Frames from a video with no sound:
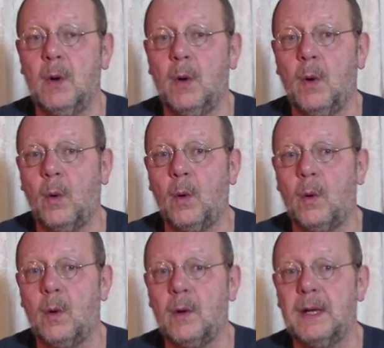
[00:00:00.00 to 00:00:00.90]

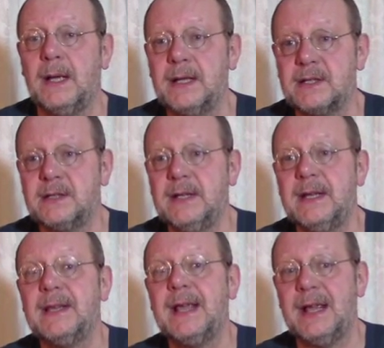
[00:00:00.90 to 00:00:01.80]
or it's near
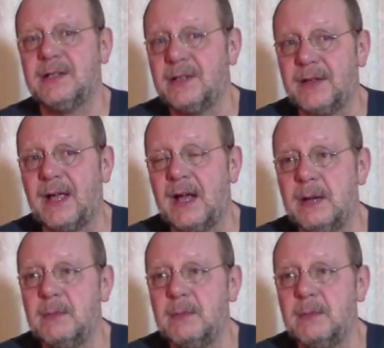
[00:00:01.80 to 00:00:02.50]
the end of the game